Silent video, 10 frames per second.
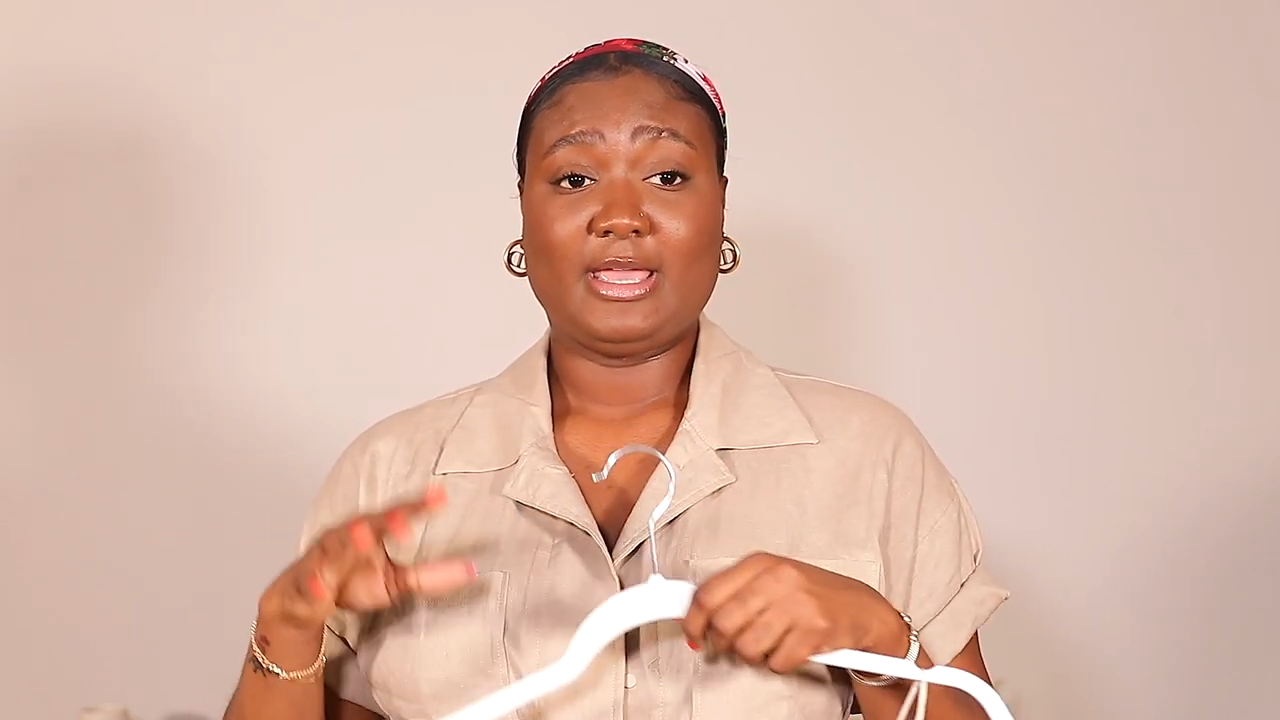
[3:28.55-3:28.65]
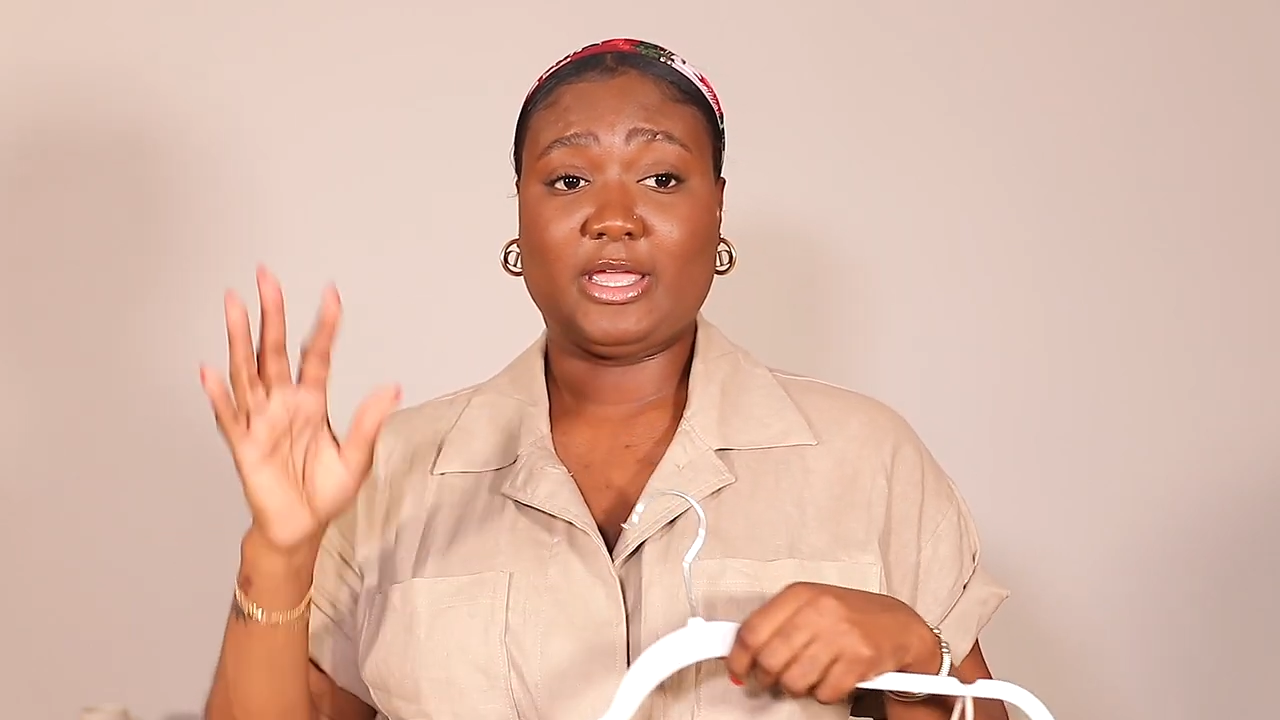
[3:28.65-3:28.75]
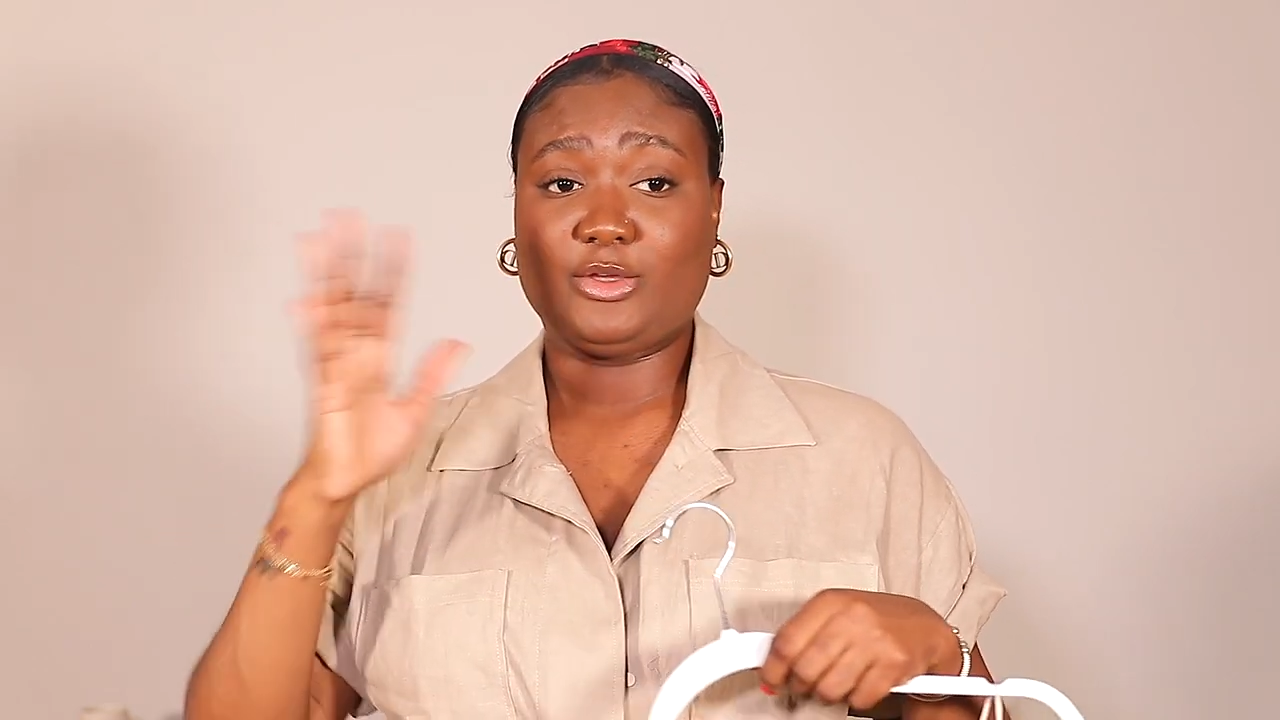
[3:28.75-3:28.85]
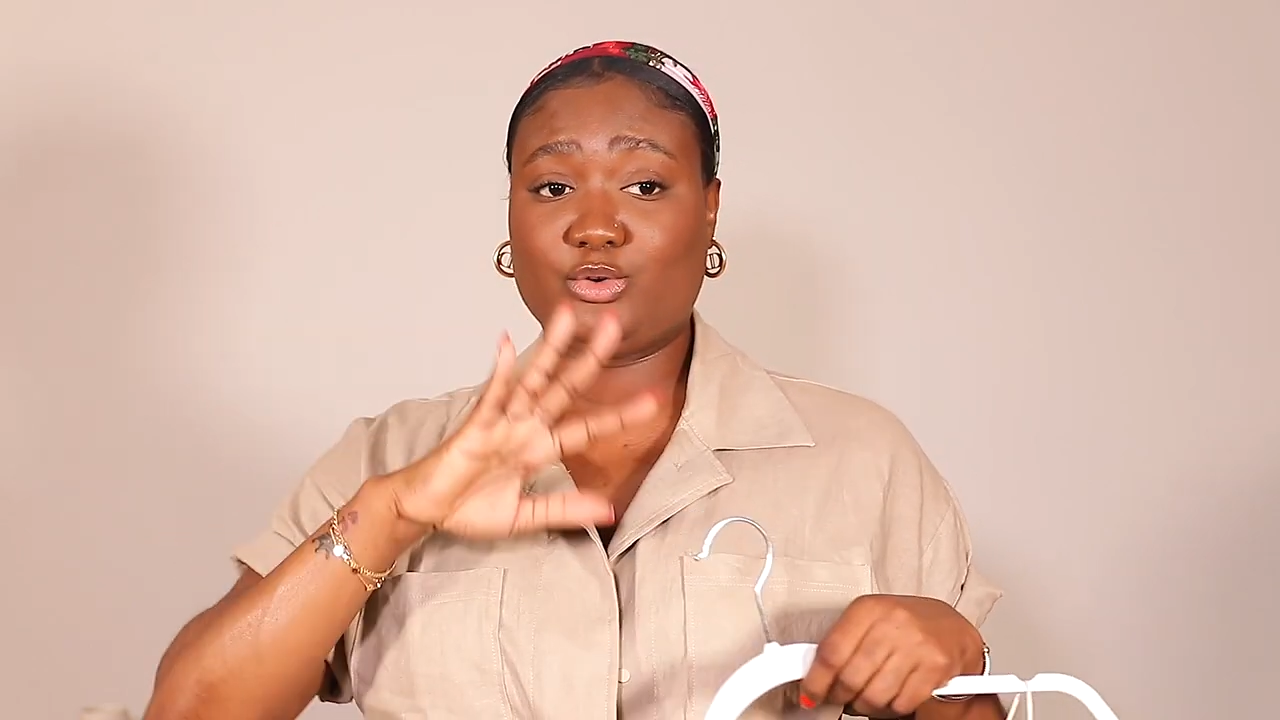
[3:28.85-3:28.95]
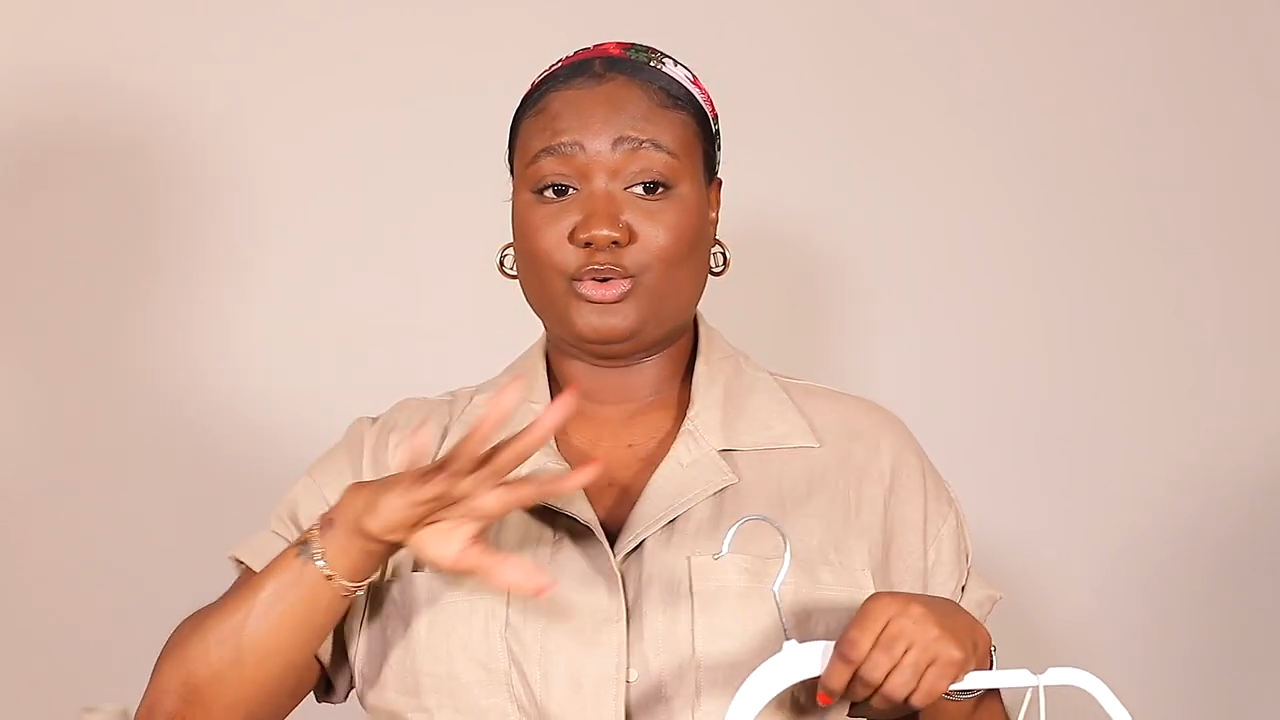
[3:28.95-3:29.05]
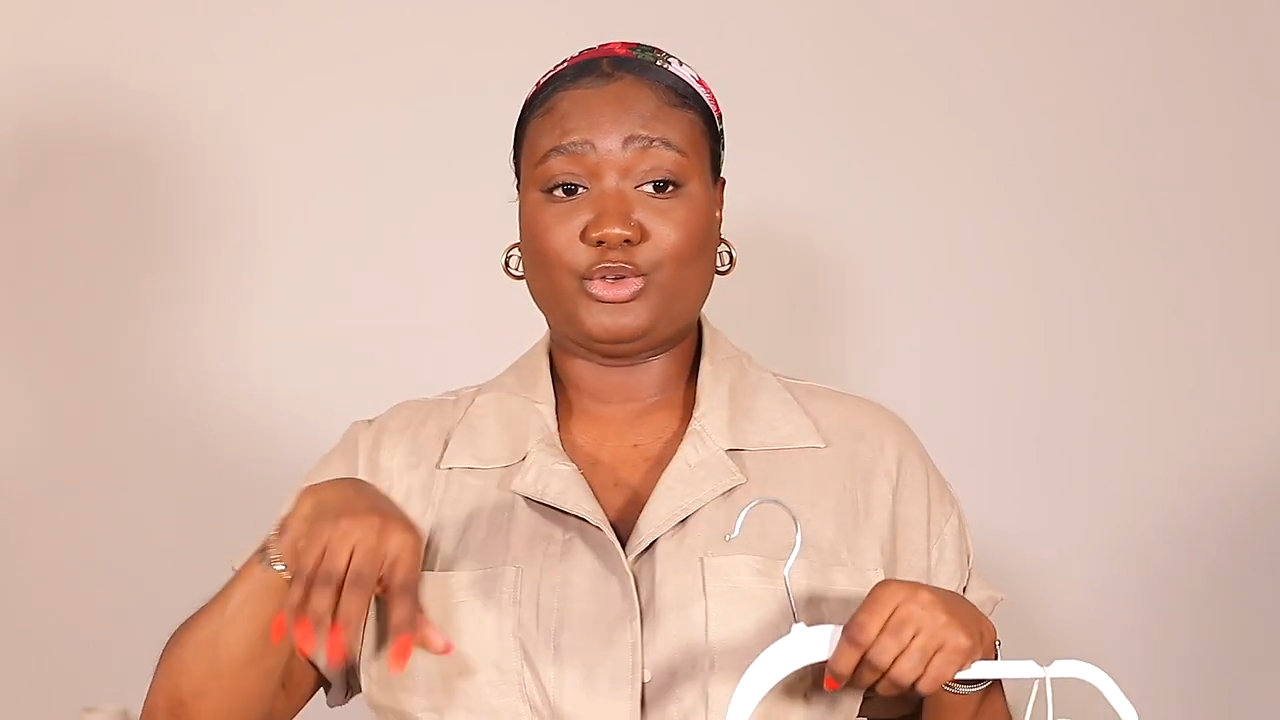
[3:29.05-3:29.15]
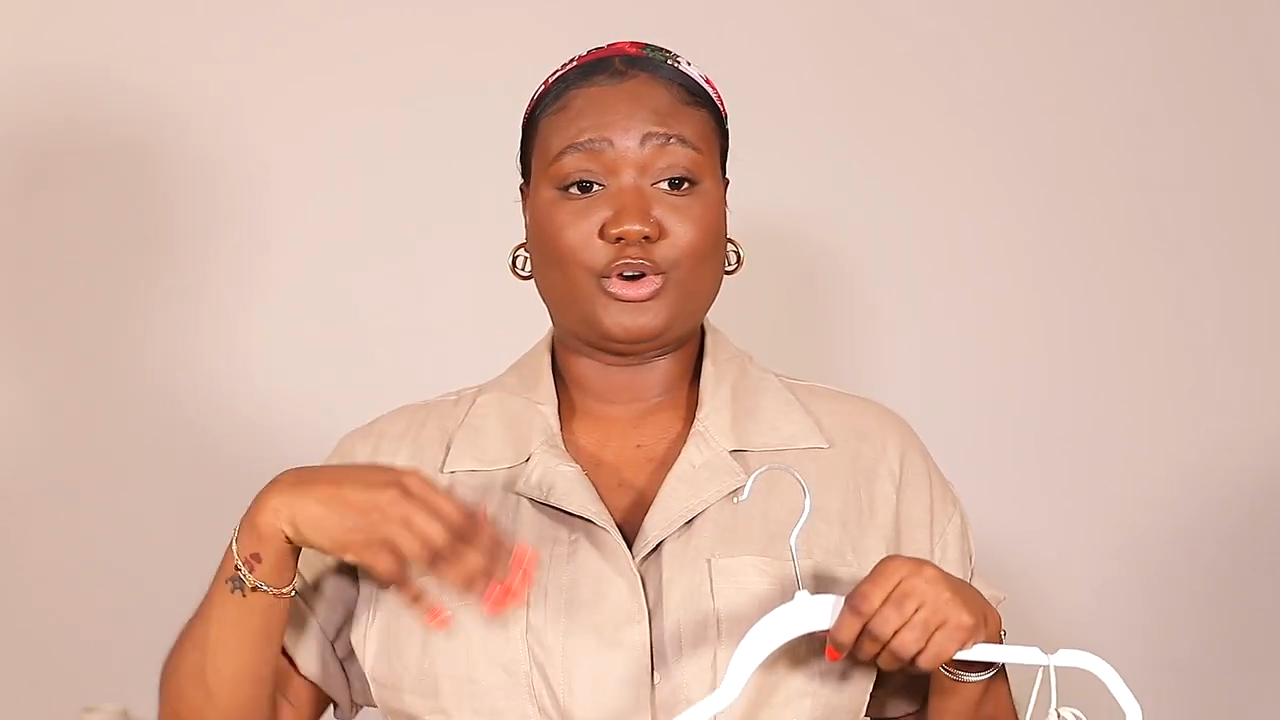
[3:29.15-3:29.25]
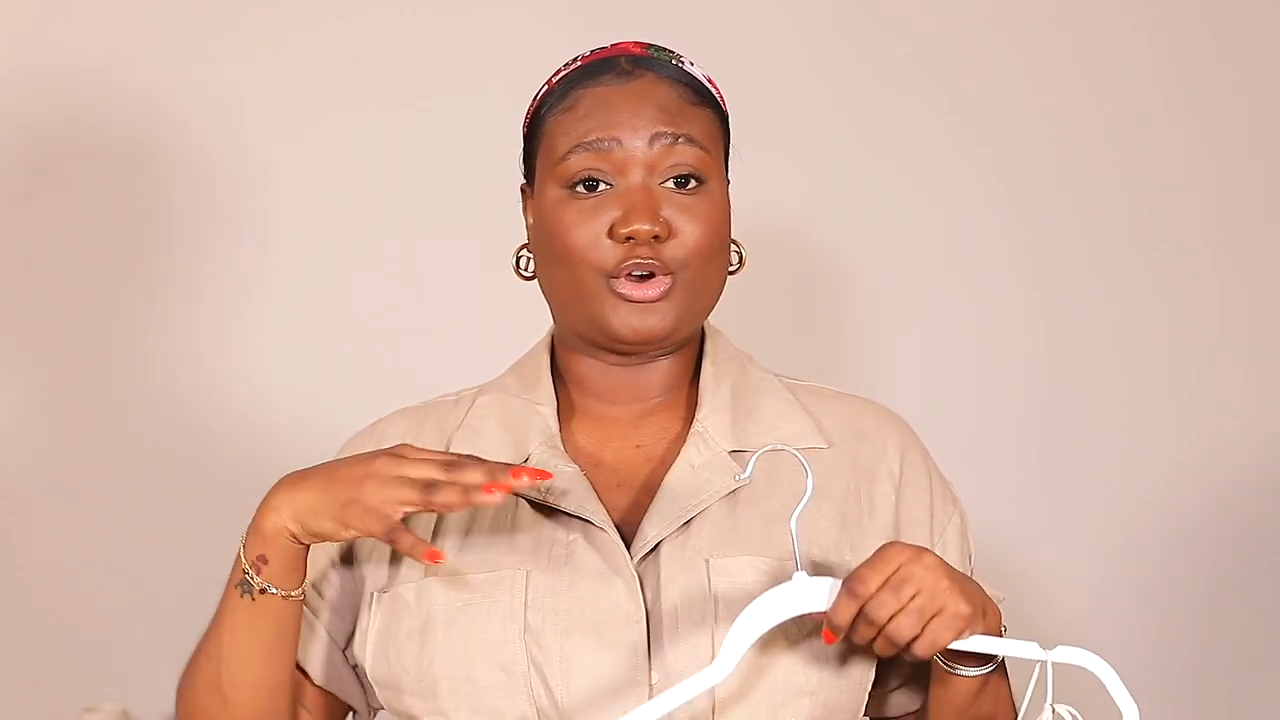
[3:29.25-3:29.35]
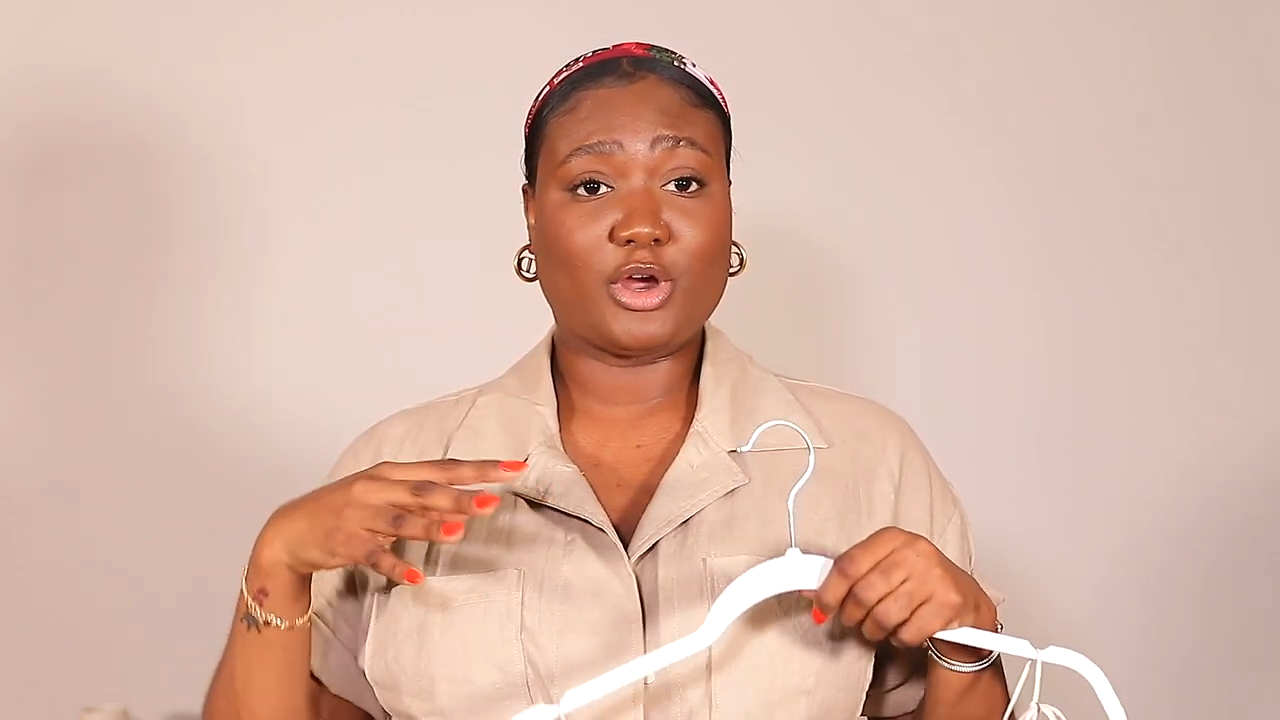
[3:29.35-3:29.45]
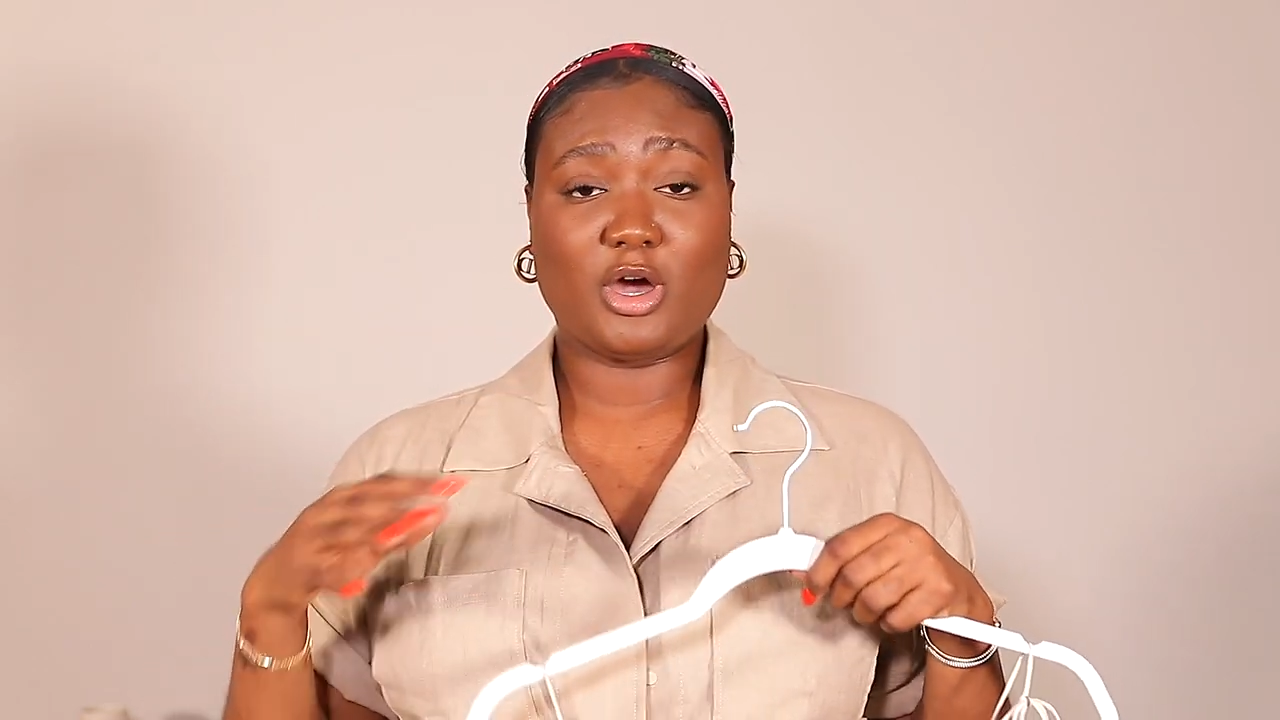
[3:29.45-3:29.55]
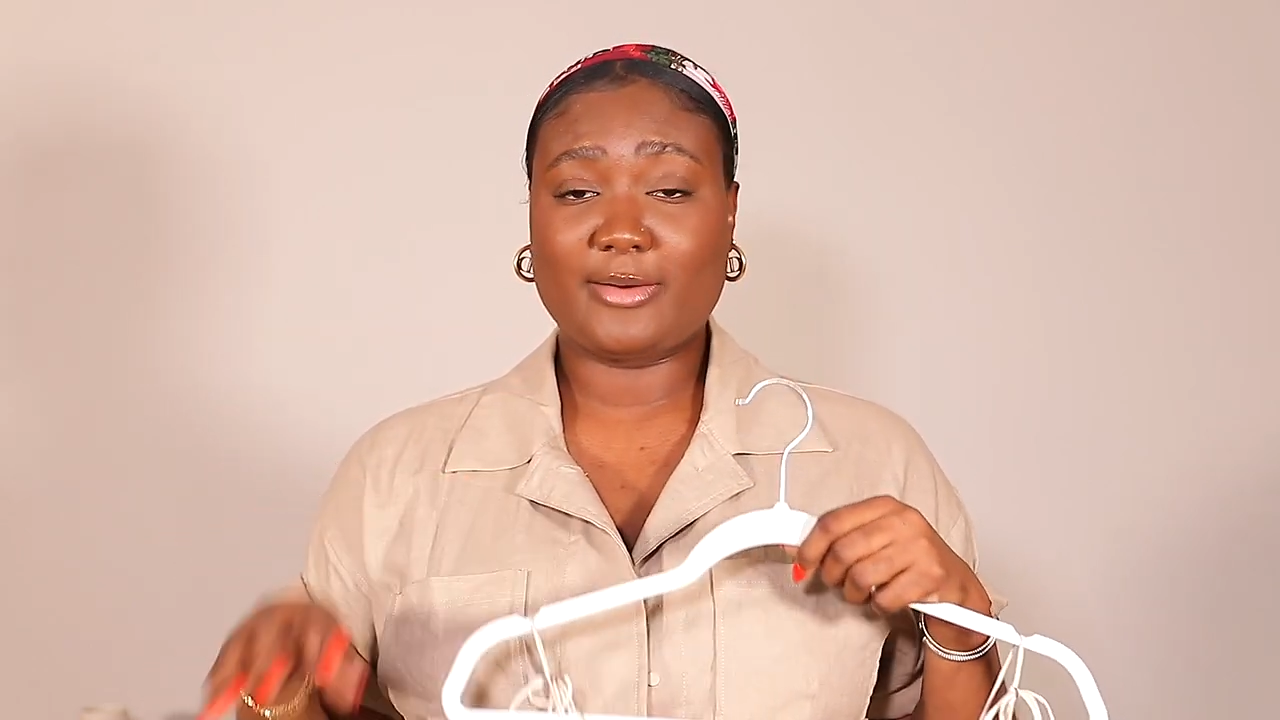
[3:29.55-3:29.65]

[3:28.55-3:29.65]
And you know, your girl